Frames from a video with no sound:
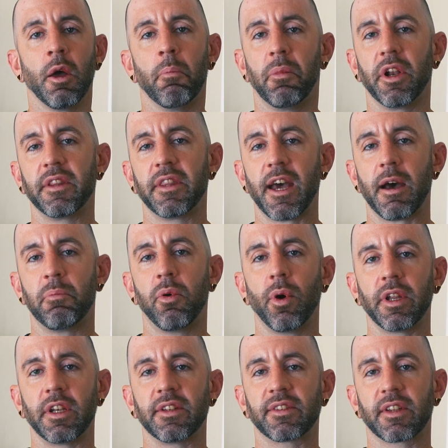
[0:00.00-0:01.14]
But at that
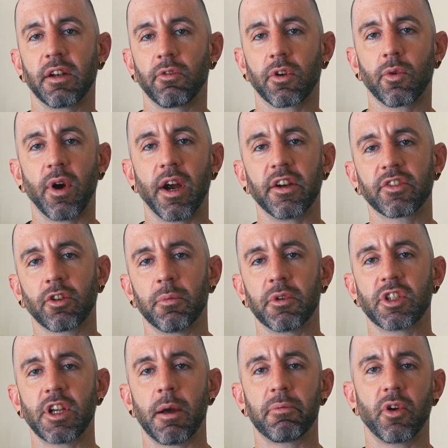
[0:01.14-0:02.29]
point, it's going to require so
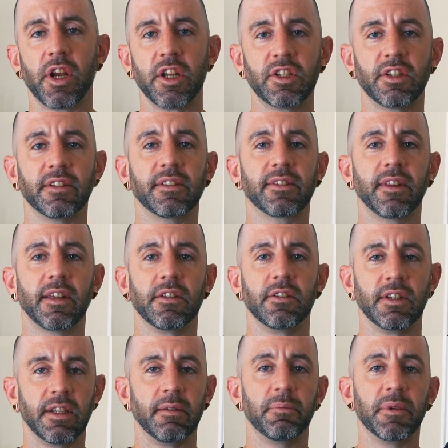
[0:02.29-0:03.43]
much operations that you
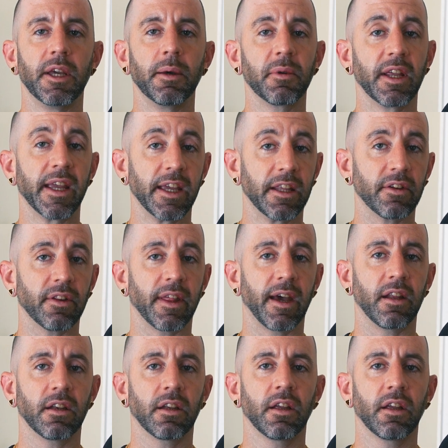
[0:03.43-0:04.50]
need to be able to handle that.